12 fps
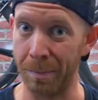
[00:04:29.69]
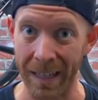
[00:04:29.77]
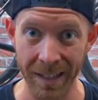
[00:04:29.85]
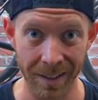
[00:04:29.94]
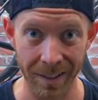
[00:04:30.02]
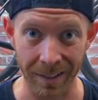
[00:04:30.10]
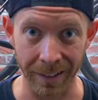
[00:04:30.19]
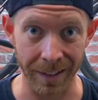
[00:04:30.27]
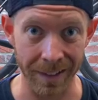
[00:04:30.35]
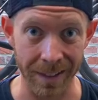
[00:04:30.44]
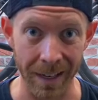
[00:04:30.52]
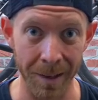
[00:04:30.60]
basically
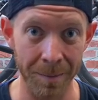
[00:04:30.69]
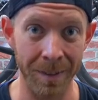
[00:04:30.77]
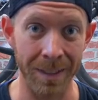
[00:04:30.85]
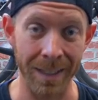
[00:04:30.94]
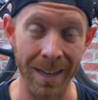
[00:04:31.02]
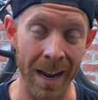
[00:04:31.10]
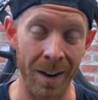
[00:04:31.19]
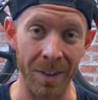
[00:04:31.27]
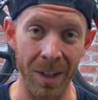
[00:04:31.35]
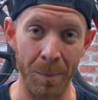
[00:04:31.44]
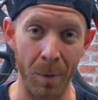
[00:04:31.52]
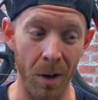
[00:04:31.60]
the same. Didn't have
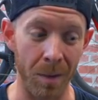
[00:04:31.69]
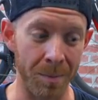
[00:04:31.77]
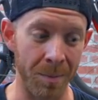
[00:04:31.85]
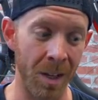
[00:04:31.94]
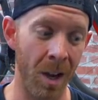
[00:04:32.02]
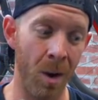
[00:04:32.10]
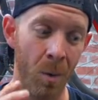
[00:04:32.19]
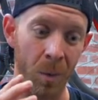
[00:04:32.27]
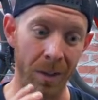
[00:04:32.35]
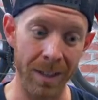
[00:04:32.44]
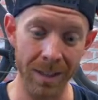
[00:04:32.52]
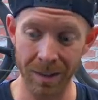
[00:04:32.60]
any problems
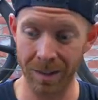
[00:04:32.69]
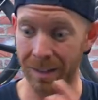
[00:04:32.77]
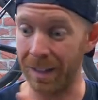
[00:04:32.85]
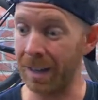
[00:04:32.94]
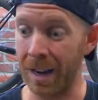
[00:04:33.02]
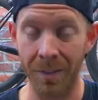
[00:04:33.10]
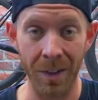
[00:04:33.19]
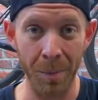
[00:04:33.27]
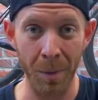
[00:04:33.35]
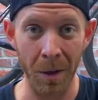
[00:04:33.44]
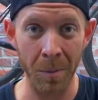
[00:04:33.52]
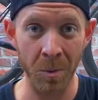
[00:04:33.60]
with this, didn't have any
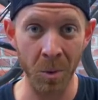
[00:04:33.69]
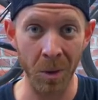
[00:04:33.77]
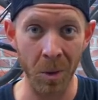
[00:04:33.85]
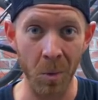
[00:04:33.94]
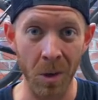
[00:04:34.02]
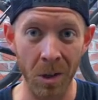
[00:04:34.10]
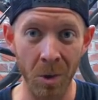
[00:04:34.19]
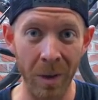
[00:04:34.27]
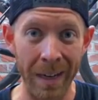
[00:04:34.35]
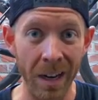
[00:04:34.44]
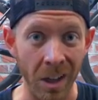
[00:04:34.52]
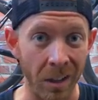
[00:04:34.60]
problems with the
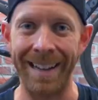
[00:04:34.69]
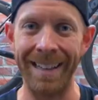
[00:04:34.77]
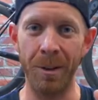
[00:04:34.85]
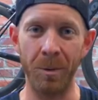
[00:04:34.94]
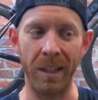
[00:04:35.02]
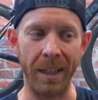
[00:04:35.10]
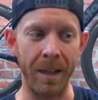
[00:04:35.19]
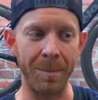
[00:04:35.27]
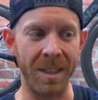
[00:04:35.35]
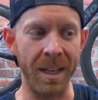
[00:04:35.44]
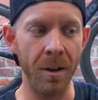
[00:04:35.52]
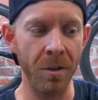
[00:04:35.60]
Wahoo Kickr. I think what it
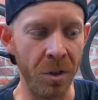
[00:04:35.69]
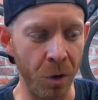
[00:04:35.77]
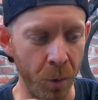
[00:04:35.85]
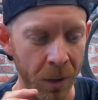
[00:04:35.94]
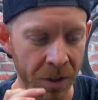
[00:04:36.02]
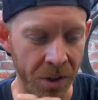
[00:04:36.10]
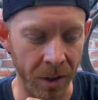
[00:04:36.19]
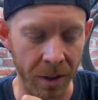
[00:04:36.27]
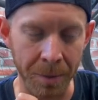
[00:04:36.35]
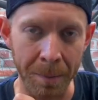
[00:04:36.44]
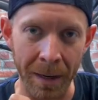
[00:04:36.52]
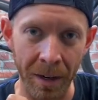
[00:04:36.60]
comes down to when you
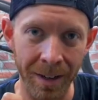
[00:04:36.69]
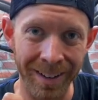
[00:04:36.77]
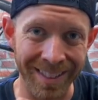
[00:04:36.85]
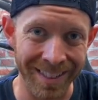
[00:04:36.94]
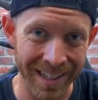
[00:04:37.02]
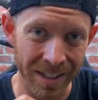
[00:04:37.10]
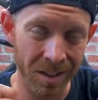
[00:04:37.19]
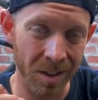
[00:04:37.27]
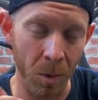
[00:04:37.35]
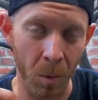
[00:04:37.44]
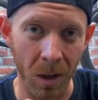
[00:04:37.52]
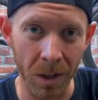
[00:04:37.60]
start comparing this,
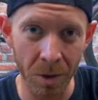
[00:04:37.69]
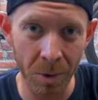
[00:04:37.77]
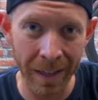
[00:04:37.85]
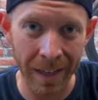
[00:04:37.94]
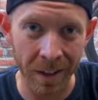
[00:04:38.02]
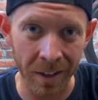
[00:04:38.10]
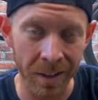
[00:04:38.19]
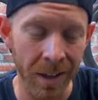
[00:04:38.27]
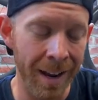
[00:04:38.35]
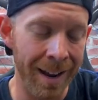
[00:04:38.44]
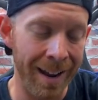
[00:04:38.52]
the Wahoo Kickr,